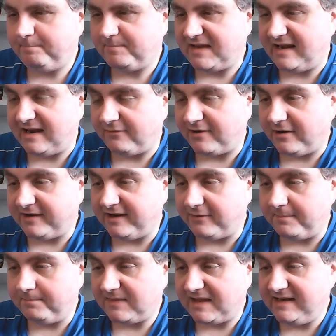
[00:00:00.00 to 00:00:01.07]
In that regard, anyway,
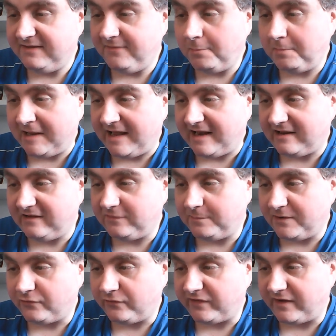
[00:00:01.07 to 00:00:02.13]
neither player can
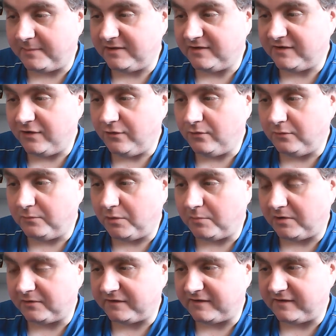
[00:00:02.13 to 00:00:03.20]
special summon 2 or more
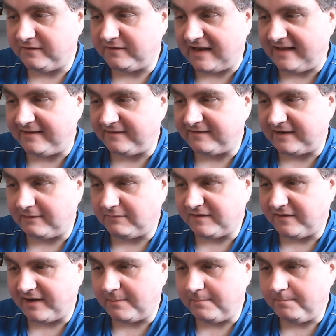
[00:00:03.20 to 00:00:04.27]
monsters at the same
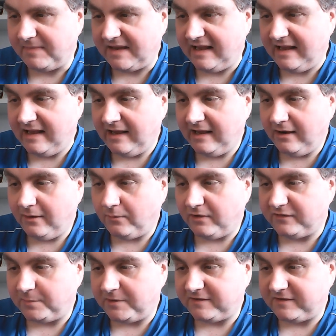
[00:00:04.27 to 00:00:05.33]
time.
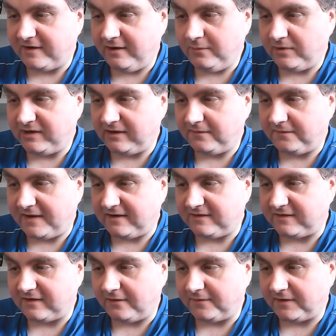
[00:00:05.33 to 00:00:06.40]
Once per turn, when an
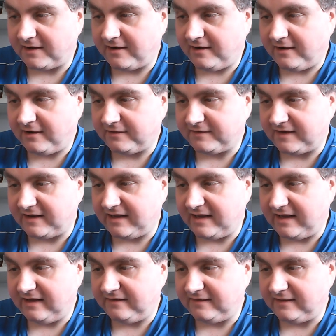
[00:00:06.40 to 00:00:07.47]
effect of a card
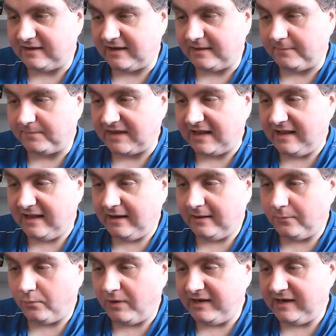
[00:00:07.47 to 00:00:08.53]
is
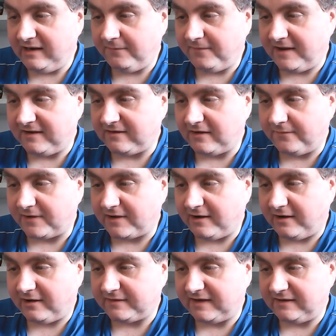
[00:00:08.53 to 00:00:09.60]
when an effect of a
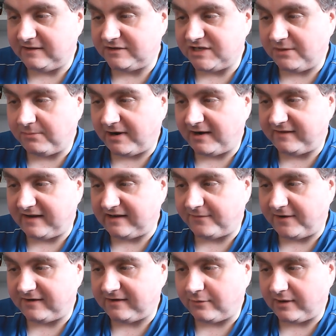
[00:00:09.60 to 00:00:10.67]
card in the GY is
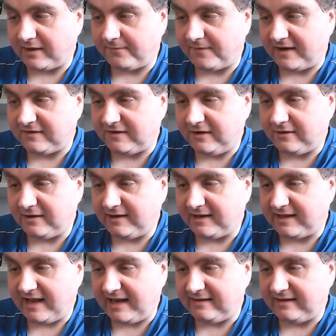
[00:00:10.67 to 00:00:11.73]
activated, quick effect, you can
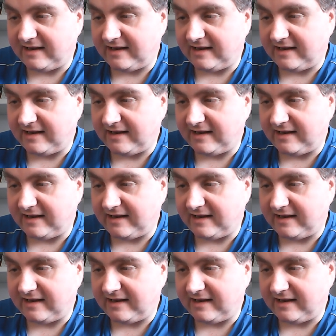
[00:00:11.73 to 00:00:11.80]
negate the